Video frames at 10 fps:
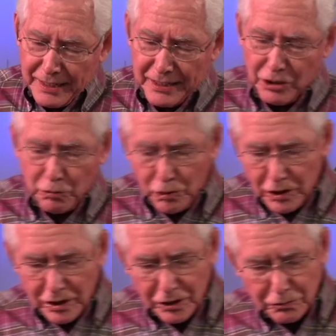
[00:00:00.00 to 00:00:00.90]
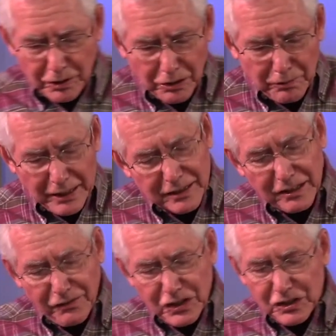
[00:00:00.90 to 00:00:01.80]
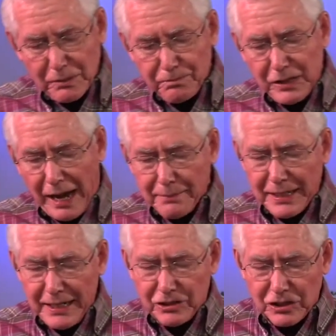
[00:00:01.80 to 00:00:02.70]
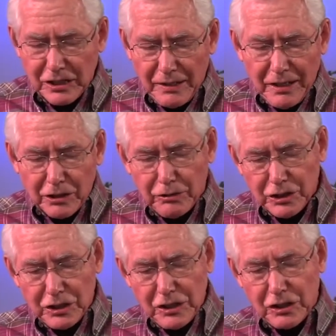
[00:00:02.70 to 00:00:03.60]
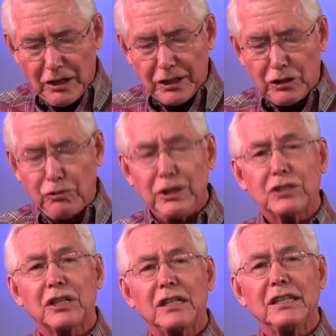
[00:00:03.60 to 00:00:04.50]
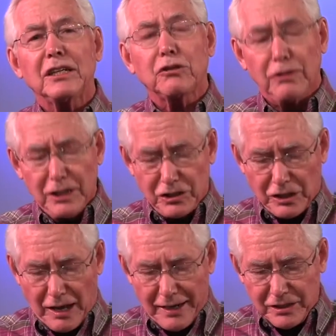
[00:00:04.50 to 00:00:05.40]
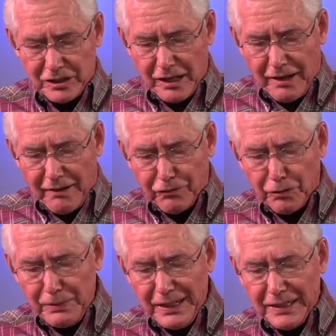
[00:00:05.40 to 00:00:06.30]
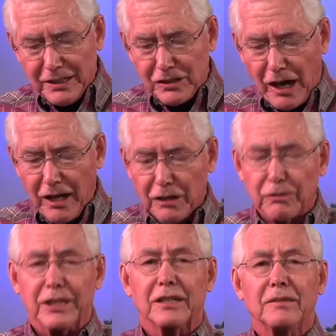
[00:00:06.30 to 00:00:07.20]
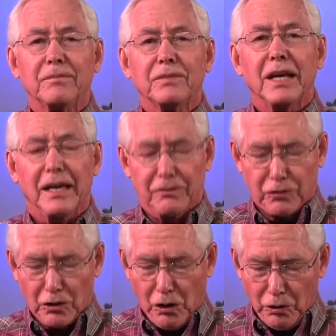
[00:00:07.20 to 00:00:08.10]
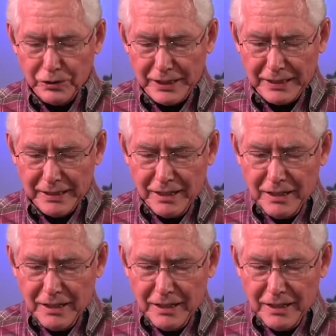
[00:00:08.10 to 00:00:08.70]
In a world where relativism dominates, Christians are increasingly criticized for being intolerant and for holding